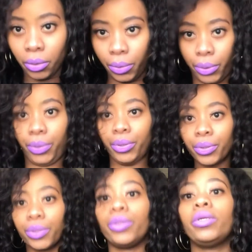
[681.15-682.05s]
Oof,
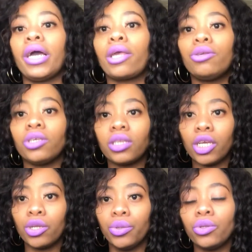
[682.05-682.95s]
like, you just
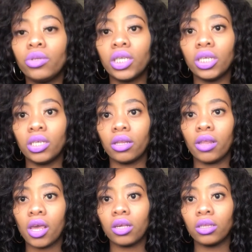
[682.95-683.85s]
get used to certain
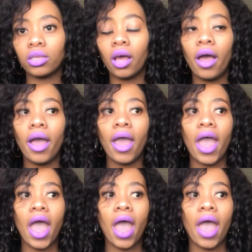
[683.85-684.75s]
things.
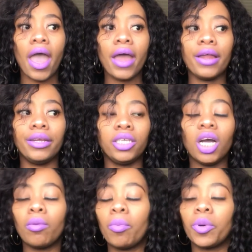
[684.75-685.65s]
And
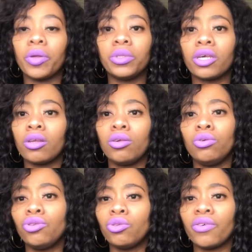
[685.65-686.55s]
yeah, my body was getting
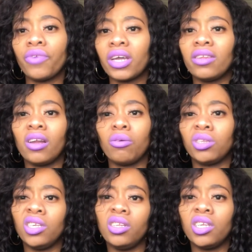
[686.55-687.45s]
used to the fact that I was
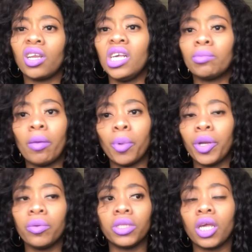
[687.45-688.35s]
eating less. My
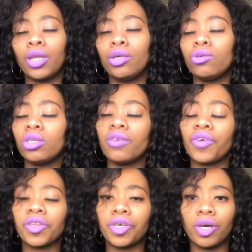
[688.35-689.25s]
body was getting used to the
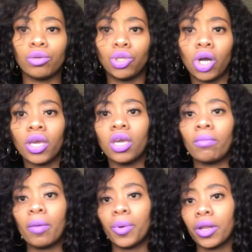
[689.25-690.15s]
fact that I was
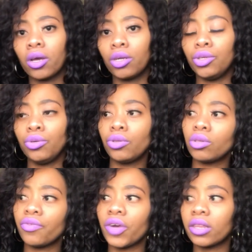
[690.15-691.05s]
jogging. My body got used to
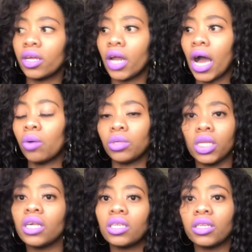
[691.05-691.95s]
the fact that I was
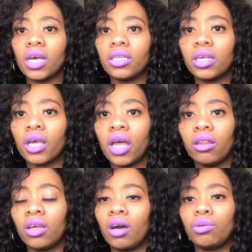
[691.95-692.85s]
exercising,
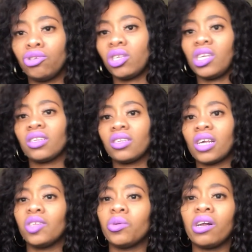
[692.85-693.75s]
and then I would just
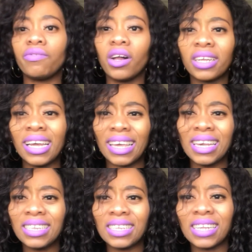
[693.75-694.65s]
exercise when I felt like
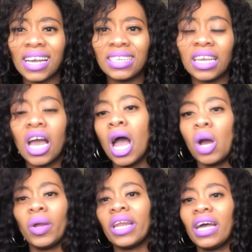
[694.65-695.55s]
exercising,
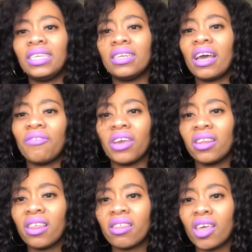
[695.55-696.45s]
right? And I didn't have
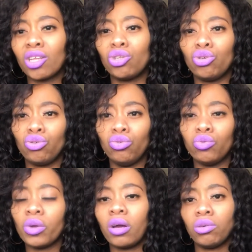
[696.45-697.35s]
anything to do
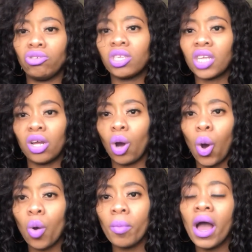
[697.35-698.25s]
when I was just at
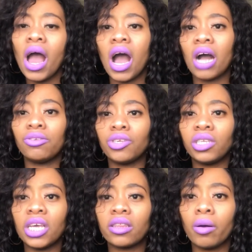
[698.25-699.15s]
home. I'd
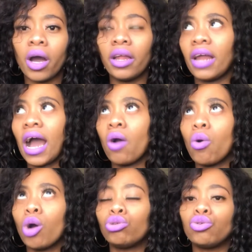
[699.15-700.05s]
just take an hour
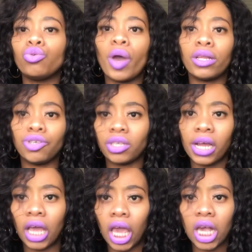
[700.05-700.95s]
or two and just
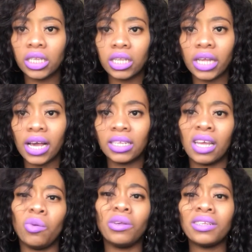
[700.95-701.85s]
like exercise.
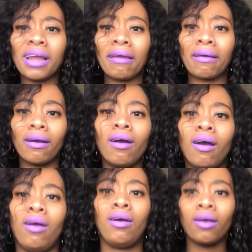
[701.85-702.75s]
And it wasn't like
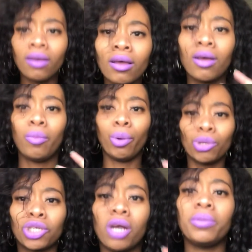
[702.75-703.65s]

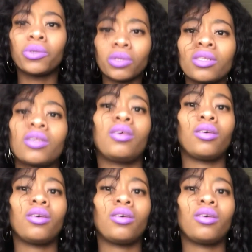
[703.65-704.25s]
push-ups, because